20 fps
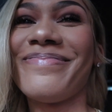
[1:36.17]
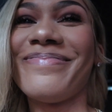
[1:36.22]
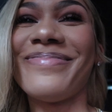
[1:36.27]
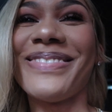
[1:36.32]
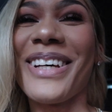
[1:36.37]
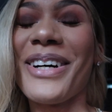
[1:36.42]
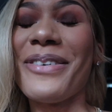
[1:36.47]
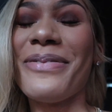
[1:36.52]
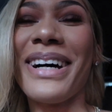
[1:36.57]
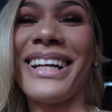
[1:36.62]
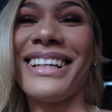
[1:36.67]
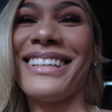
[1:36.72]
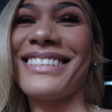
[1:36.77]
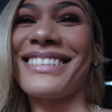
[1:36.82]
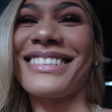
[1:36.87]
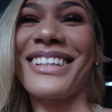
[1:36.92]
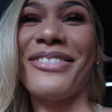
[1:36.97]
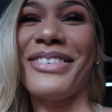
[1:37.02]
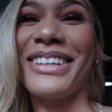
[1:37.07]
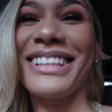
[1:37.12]
nobody's
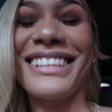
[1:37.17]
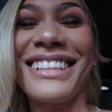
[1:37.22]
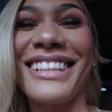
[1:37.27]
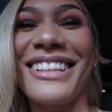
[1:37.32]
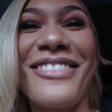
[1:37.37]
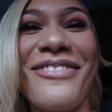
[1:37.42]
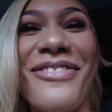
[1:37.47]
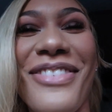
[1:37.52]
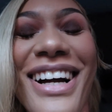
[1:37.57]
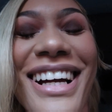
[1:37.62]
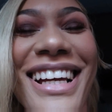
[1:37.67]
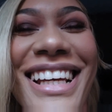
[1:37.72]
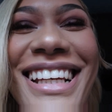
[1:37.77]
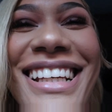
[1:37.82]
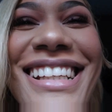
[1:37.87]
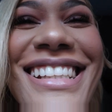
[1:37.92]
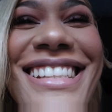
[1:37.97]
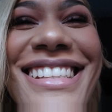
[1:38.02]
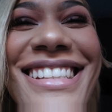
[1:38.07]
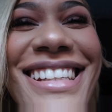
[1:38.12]
coming to the
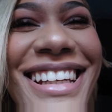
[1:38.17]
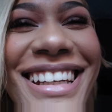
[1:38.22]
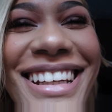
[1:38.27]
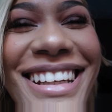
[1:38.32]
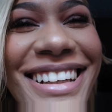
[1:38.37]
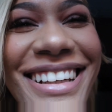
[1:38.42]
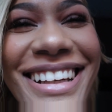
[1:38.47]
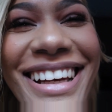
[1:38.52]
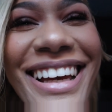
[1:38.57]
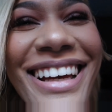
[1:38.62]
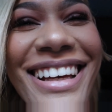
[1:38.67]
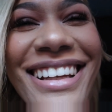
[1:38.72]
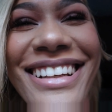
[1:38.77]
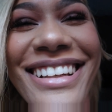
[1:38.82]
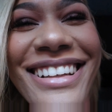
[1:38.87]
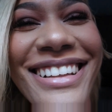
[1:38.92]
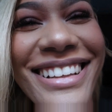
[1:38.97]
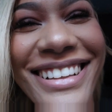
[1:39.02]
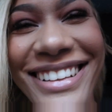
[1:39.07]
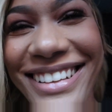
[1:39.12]
f-ing city
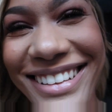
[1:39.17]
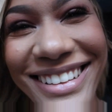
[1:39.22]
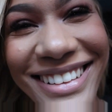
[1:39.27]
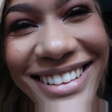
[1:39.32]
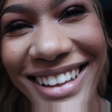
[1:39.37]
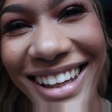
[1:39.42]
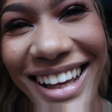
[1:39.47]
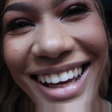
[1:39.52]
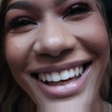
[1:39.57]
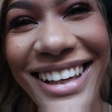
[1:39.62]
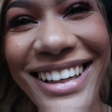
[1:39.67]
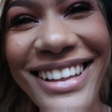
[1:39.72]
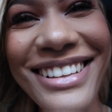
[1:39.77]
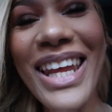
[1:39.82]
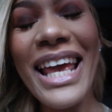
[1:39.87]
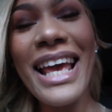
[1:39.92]
and like,